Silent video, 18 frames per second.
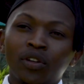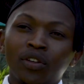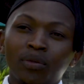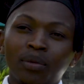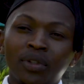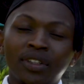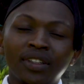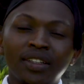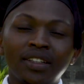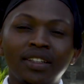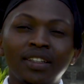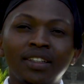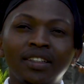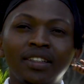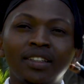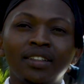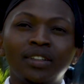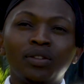
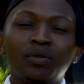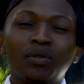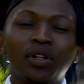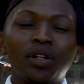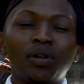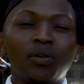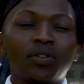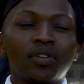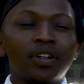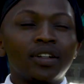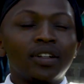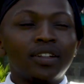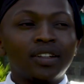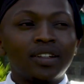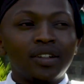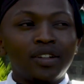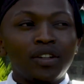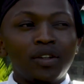especially when I was at
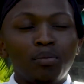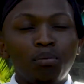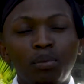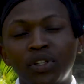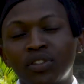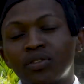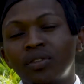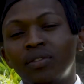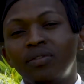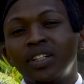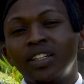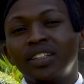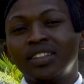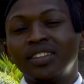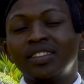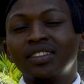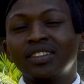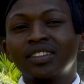Beeston
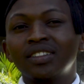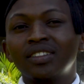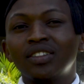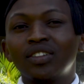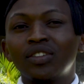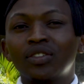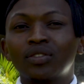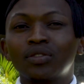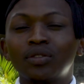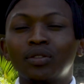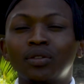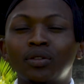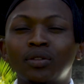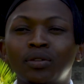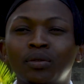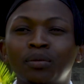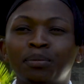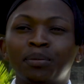Village.
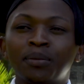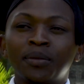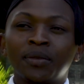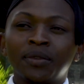So